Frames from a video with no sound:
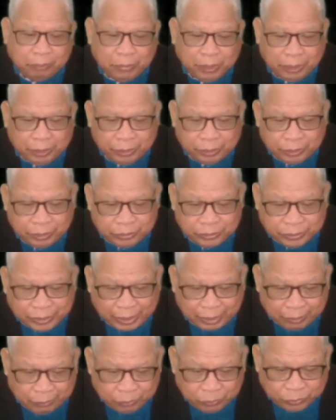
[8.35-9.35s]
We meet
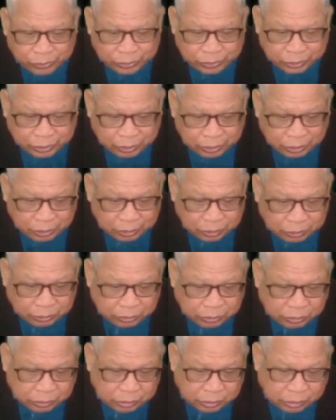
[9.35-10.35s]
this time with
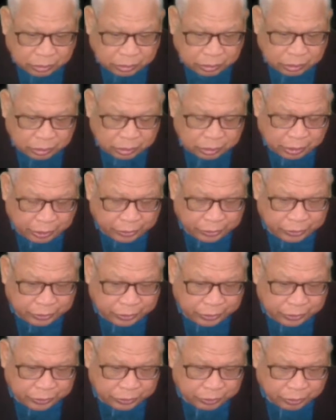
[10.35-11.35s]
the
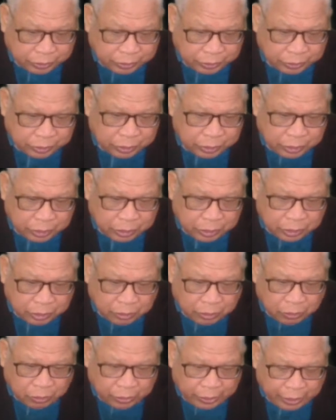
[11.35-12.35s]
lectures on
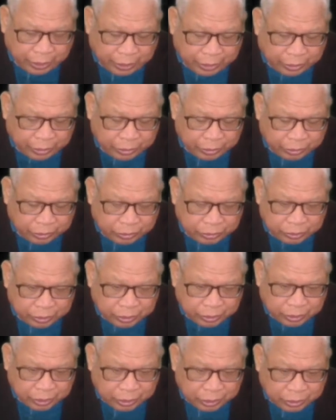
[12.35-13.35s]
God and
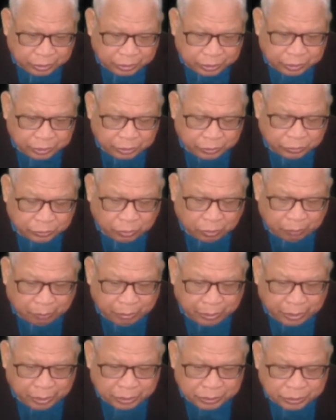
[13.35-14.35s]
Creation Age. The
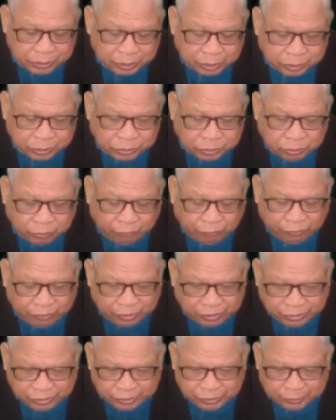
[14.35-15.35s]
topic is the
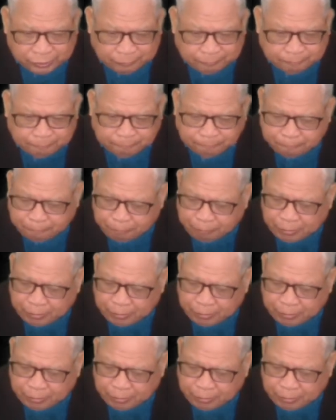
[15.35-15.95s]
Sufis.